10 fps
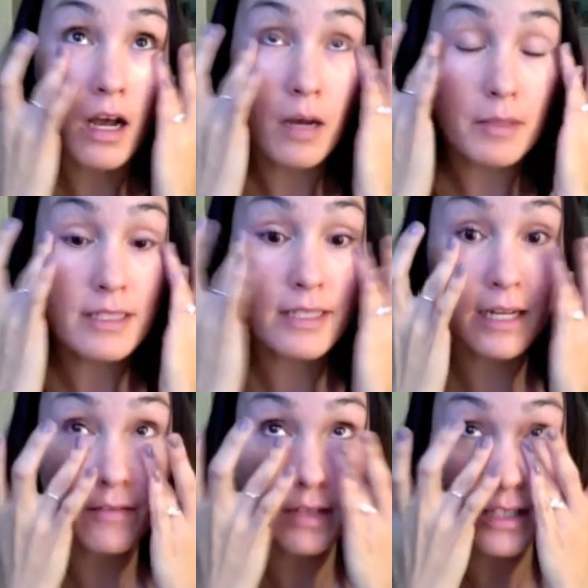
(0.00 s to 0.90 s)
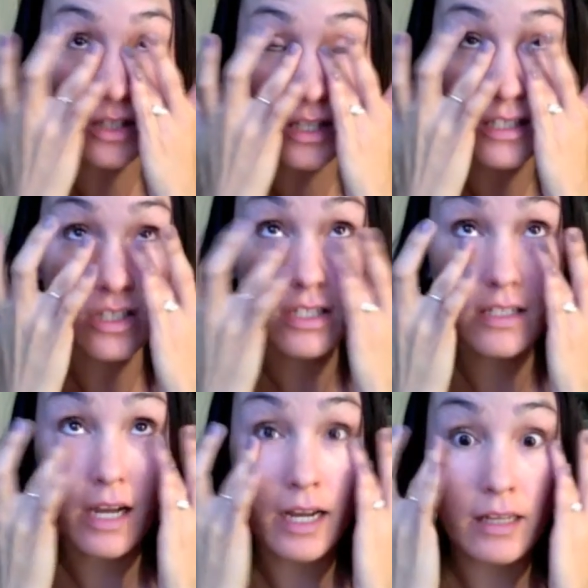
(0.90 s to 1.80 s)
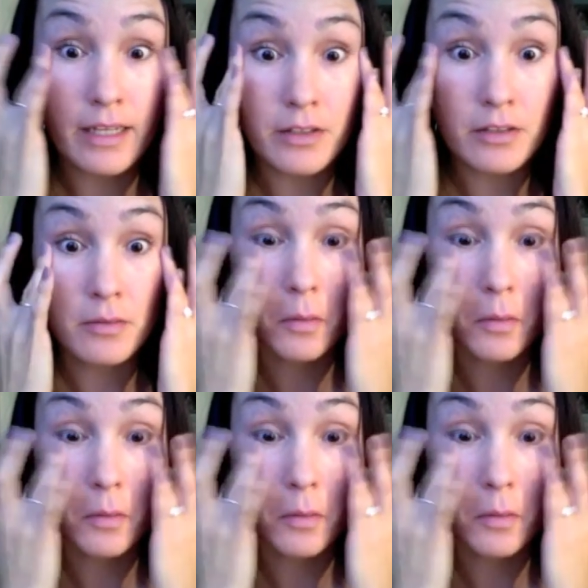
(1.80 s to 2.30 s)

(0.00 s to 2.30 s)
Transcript: it's kind of, this is just a highlighter,